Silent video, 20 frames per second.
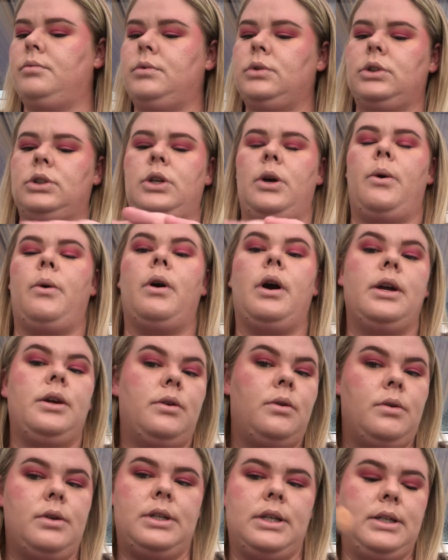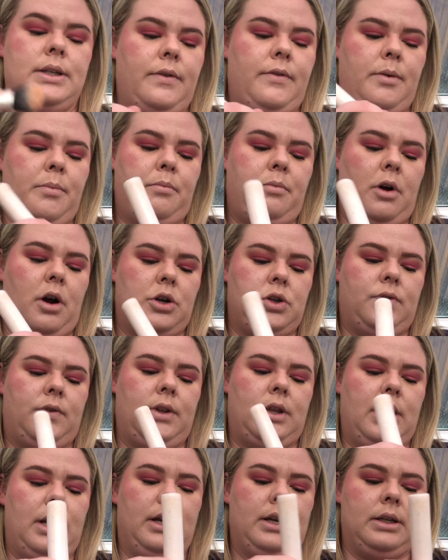So I use a different brush for
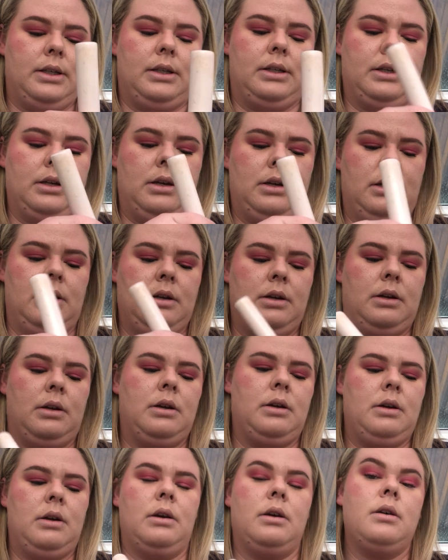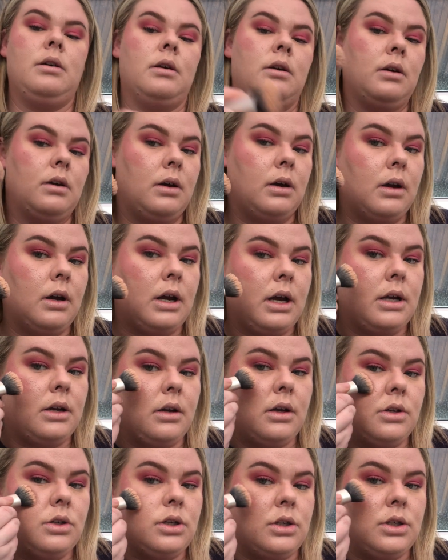this, and
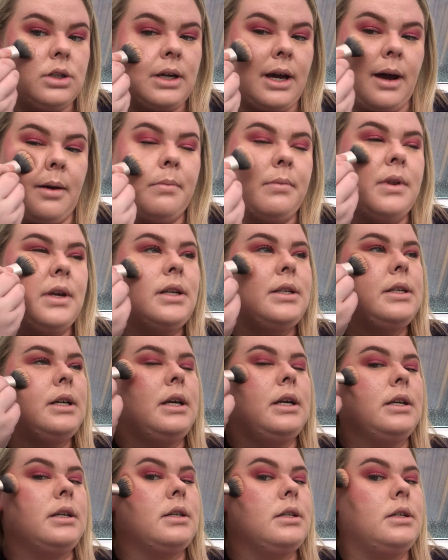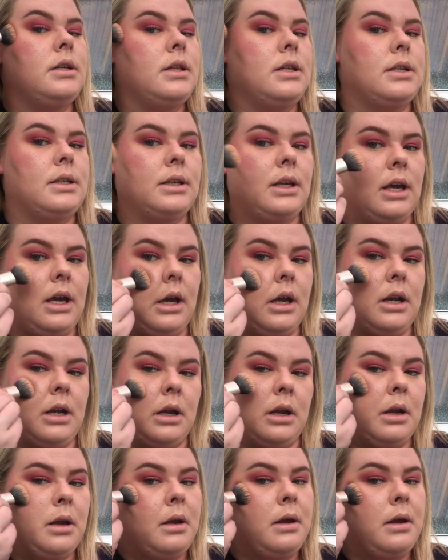I just tap this into the skin.